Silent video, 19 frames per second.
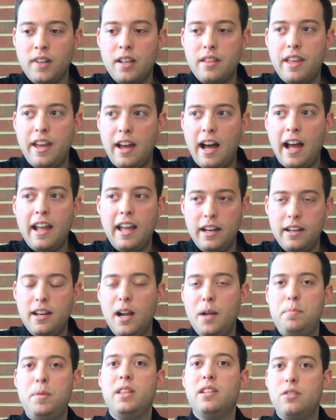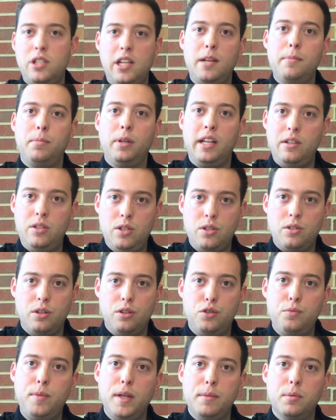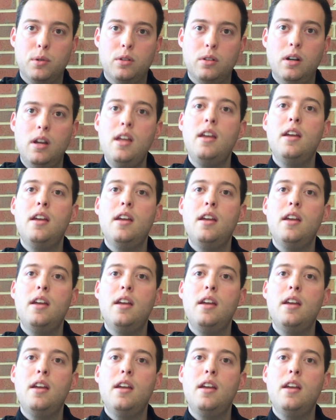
that I ended up in the same place as those people